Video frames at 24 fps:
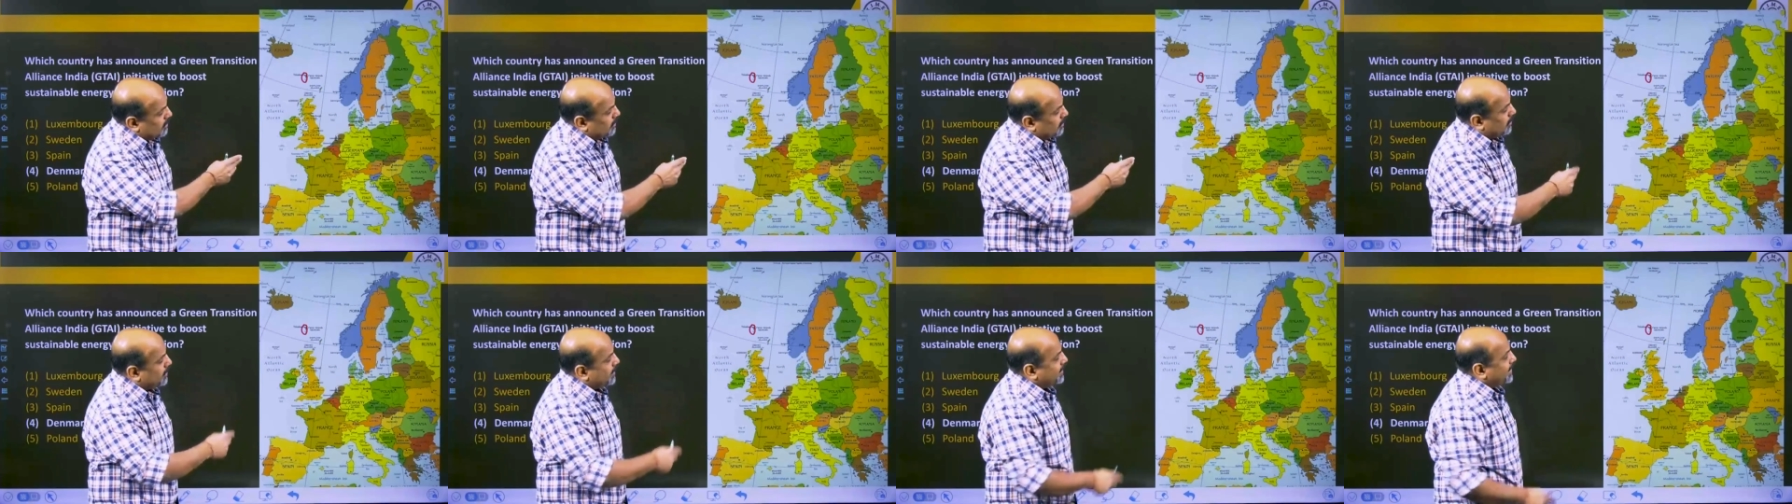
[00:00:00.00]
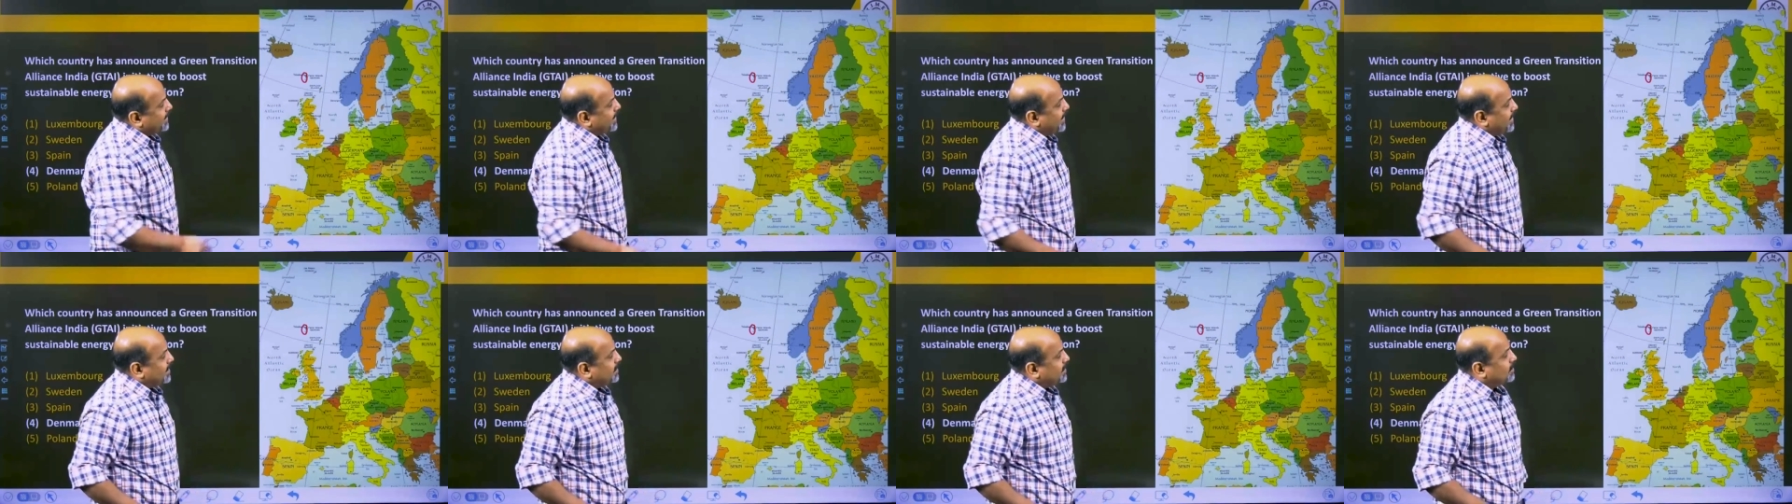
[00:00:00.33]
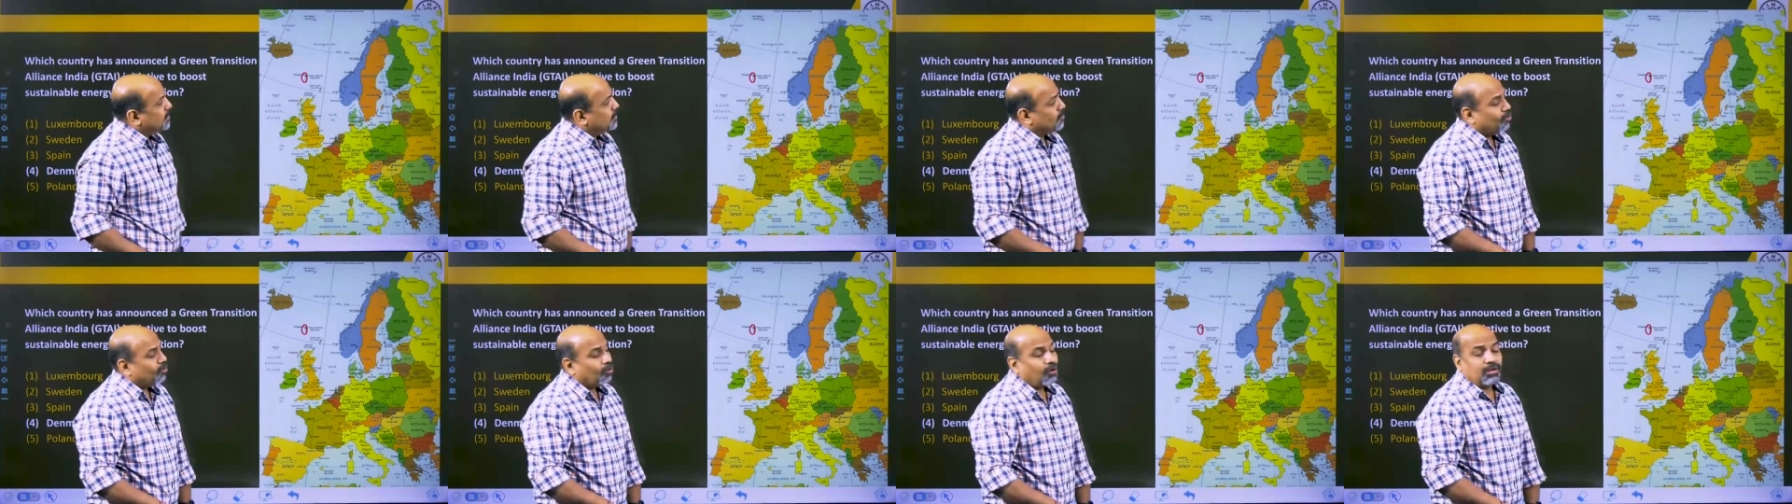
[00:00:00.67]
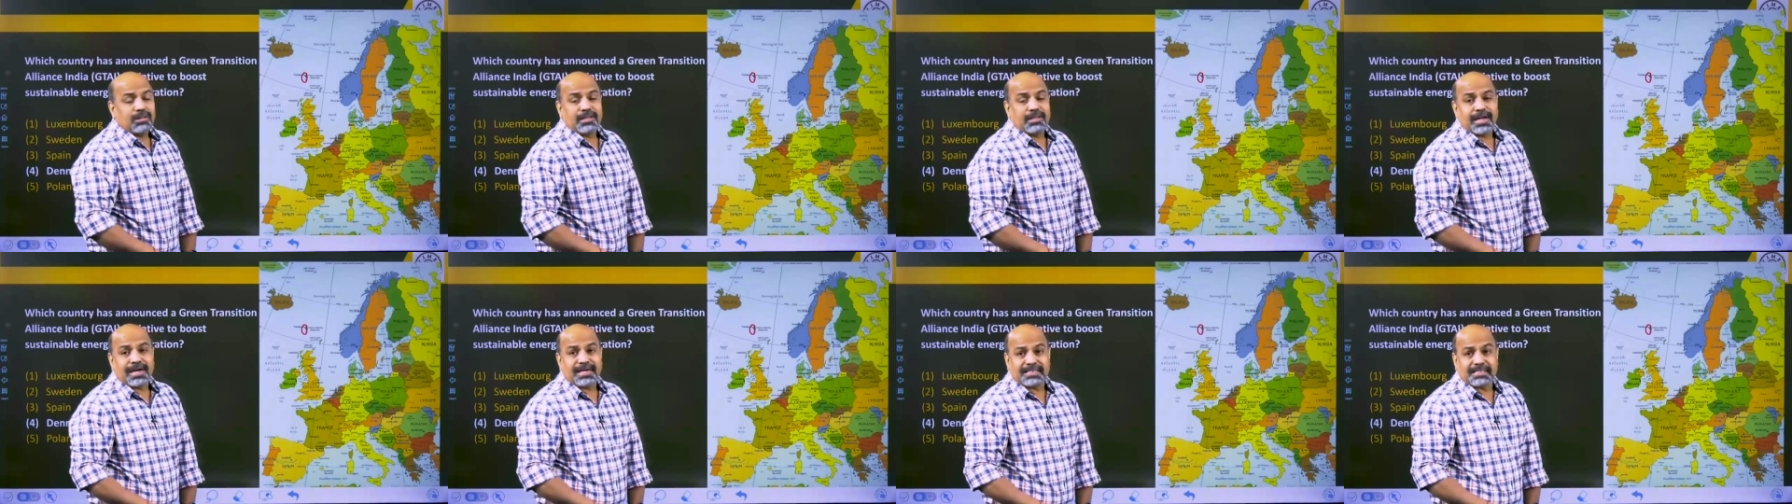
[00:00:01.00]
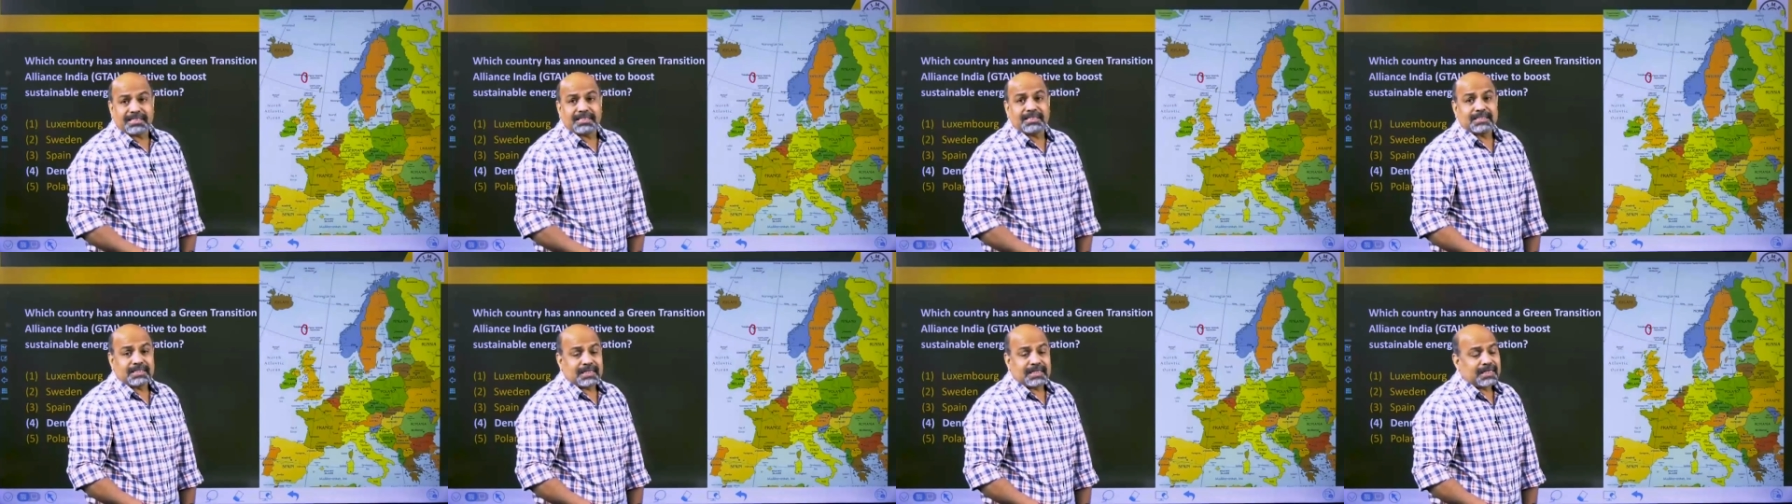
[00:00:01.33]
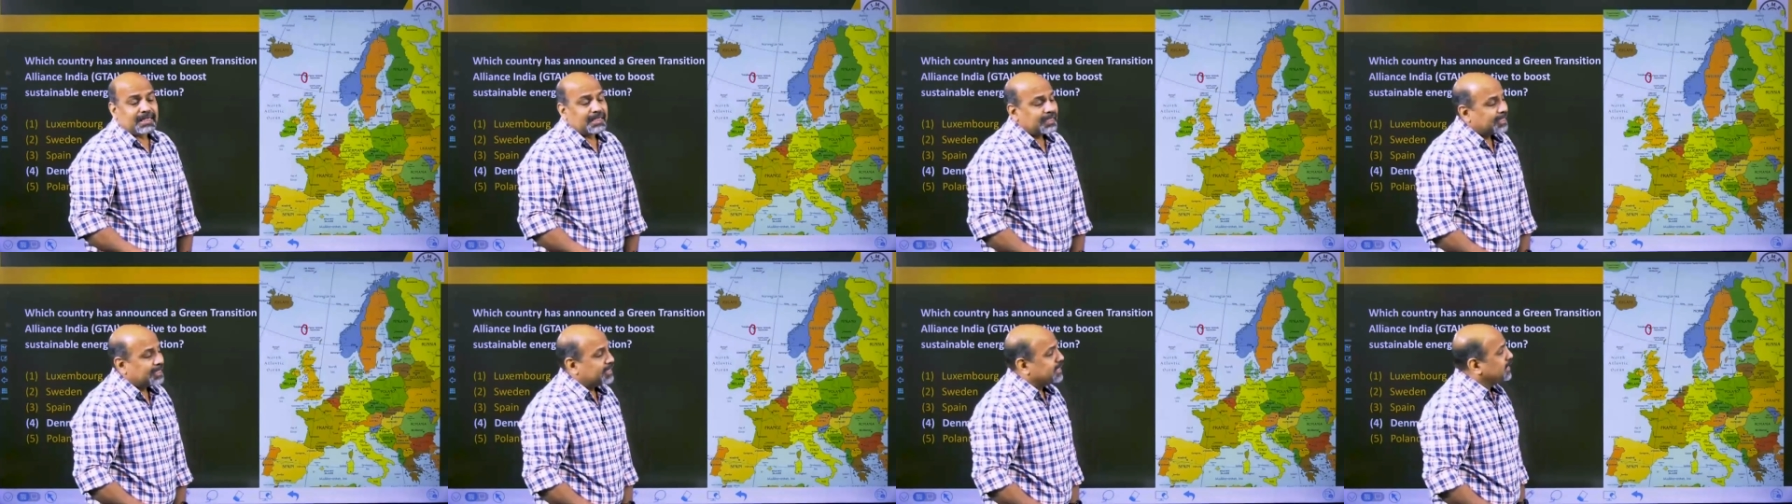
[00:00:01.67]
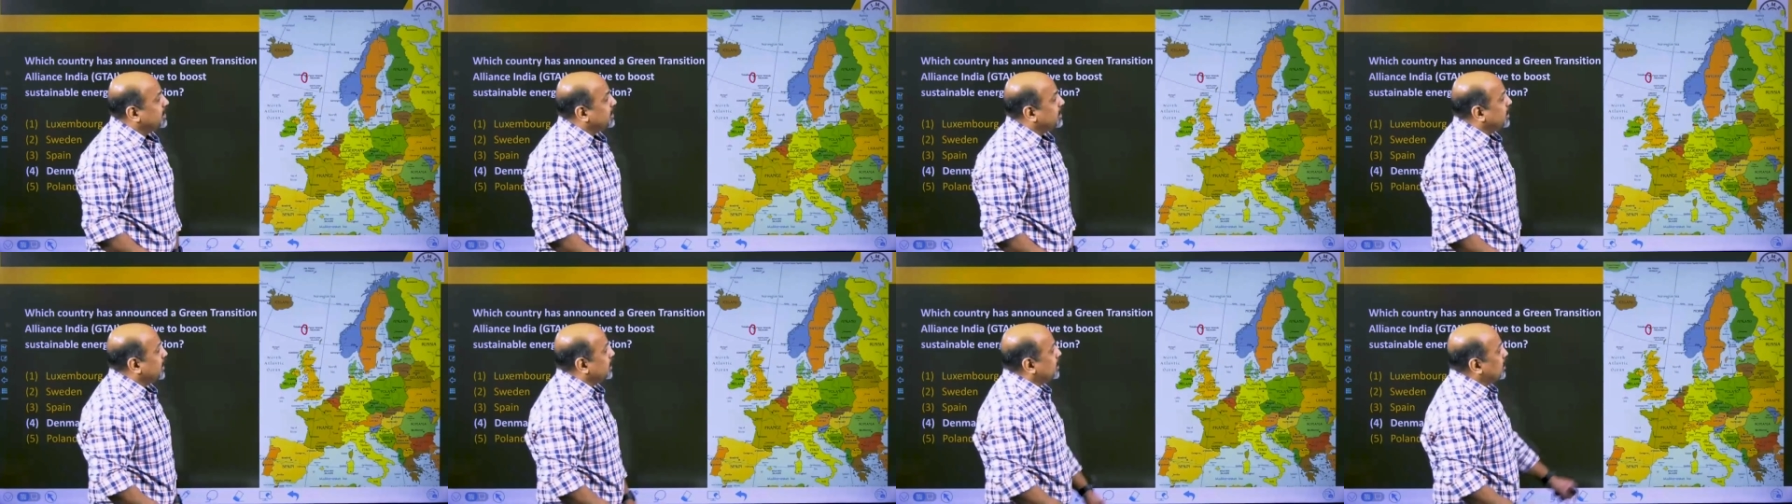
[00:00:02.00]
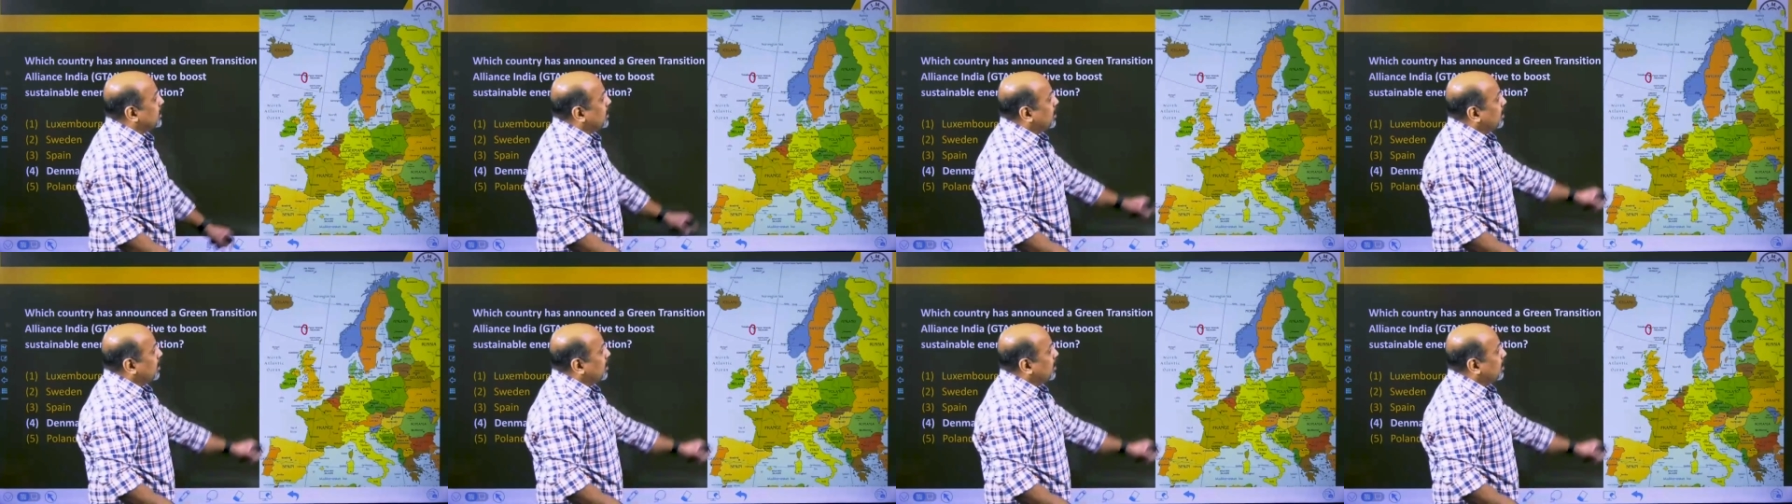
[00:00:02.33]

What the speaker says: Greenland. All that's Greenland.